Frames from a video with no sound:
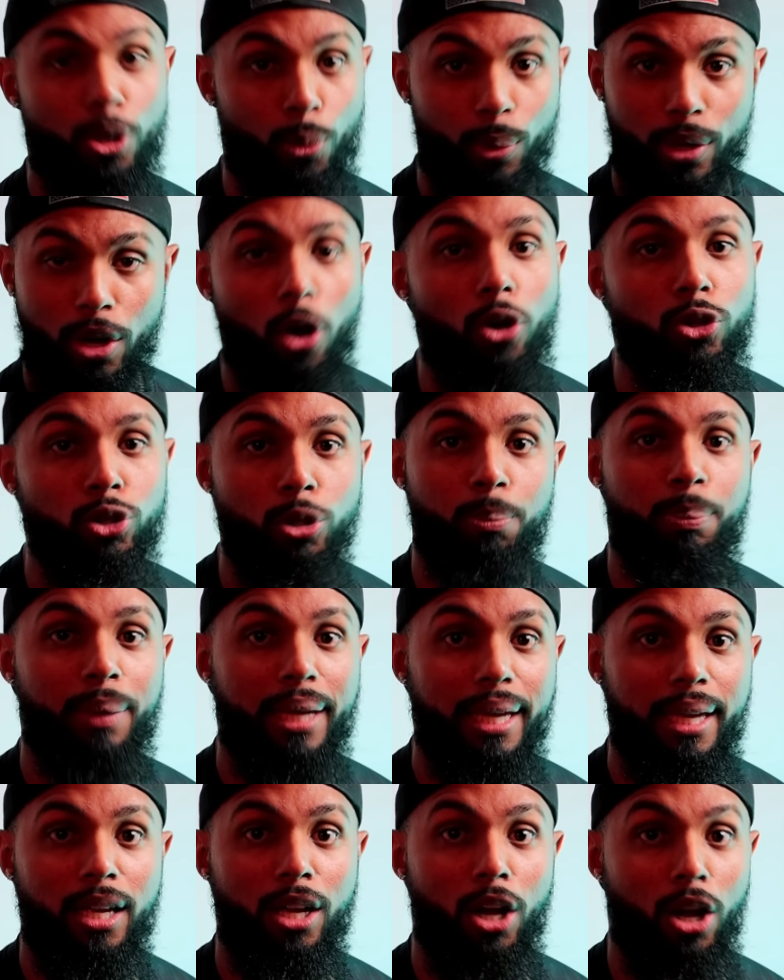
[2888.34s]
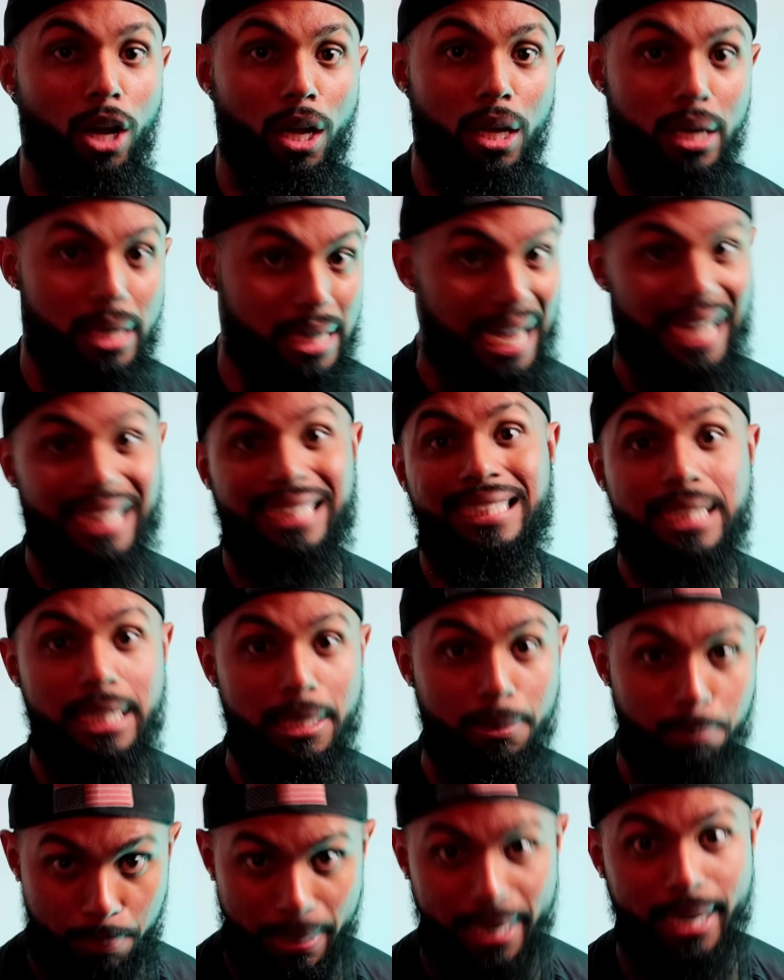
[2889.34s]
there would also be
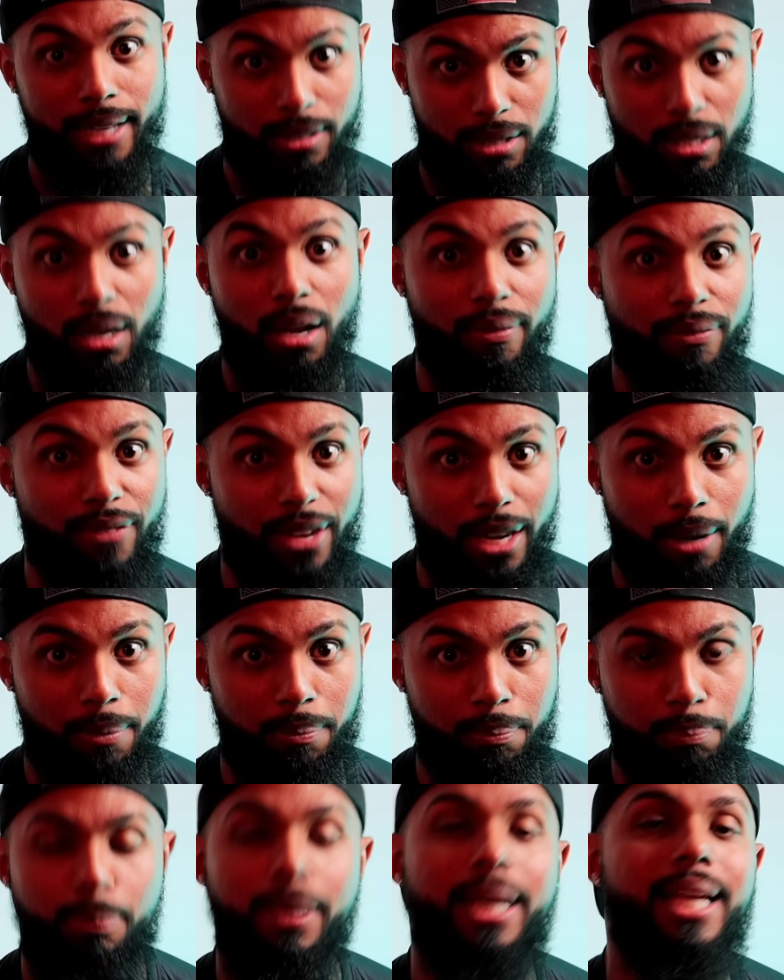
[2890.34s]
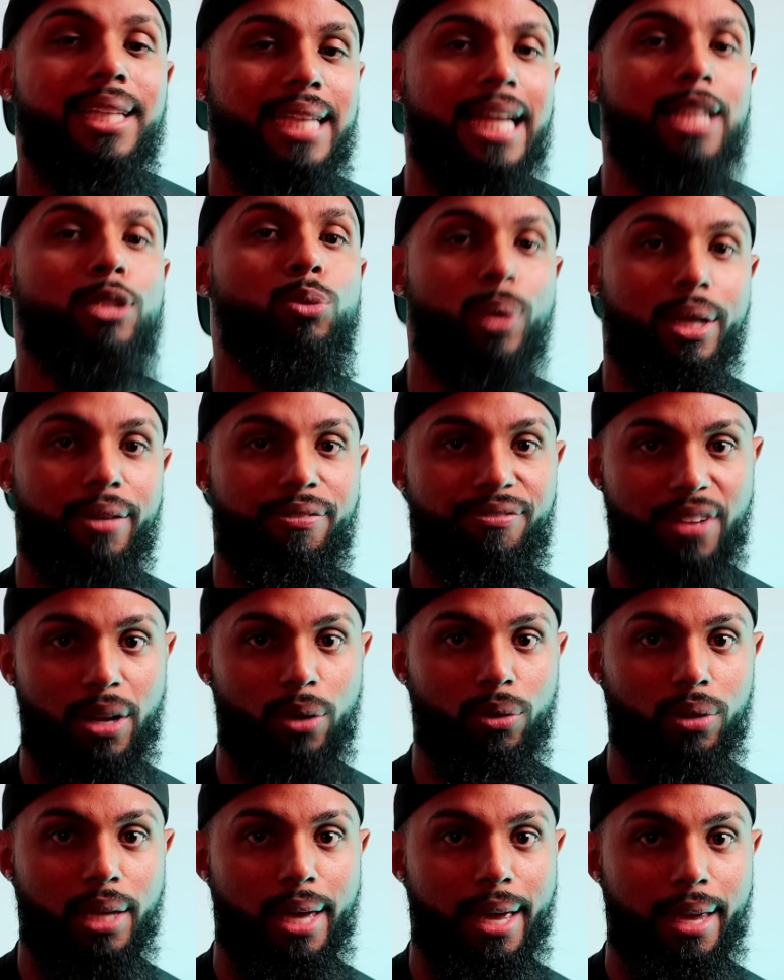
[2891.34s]
19 minutes of Venom because that's what it
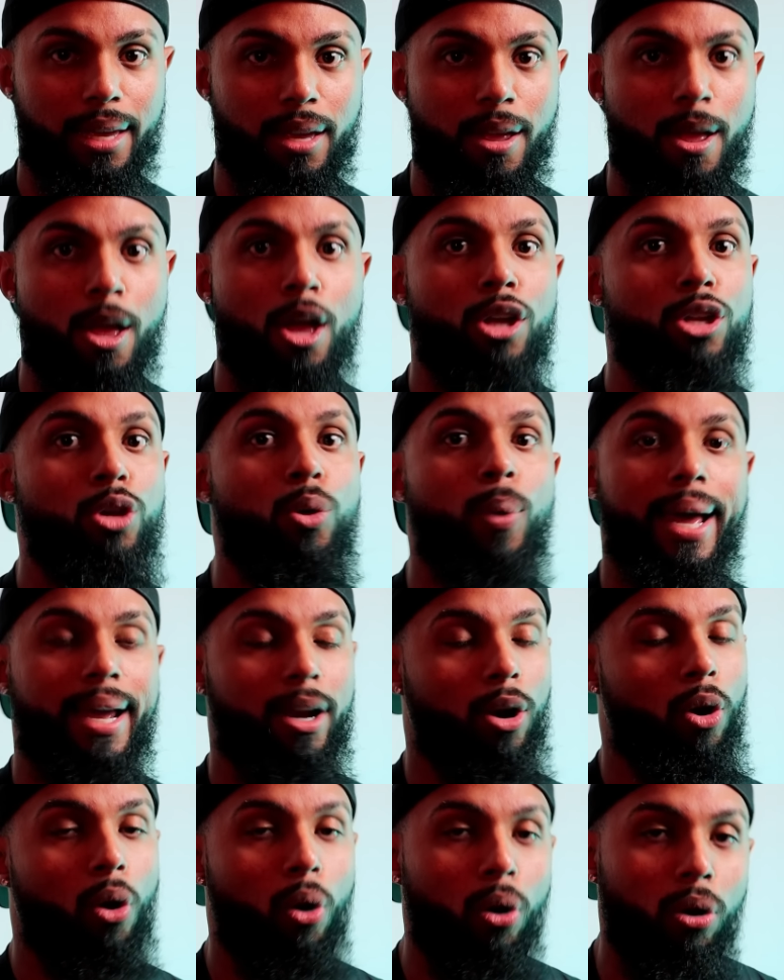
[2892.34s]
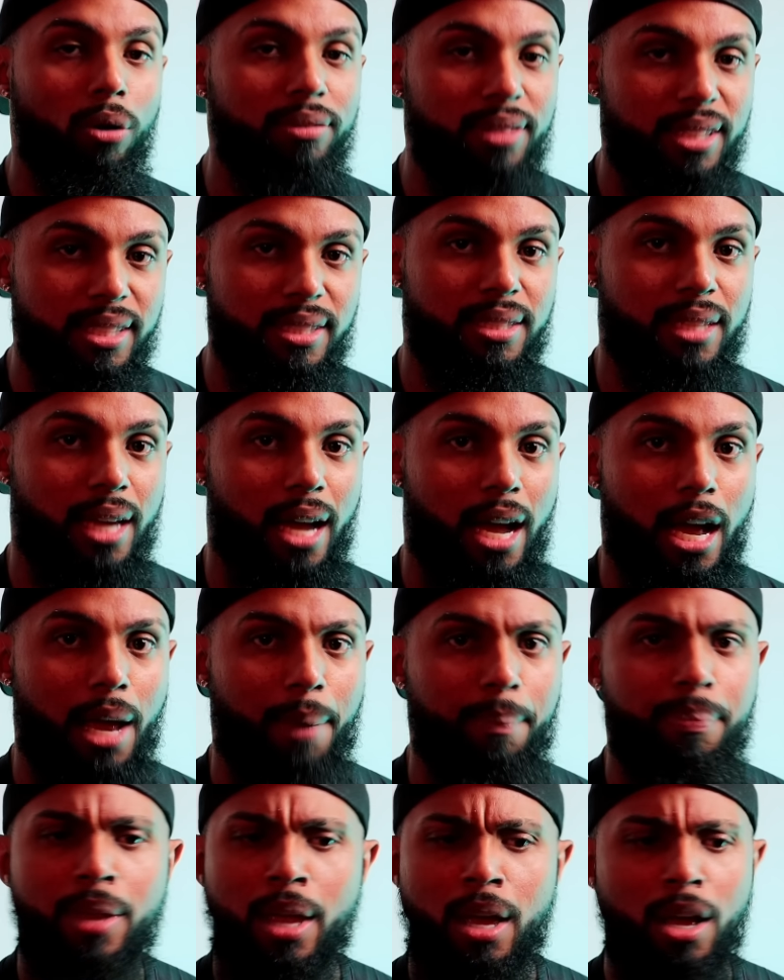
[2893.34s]
felt like. You had all this time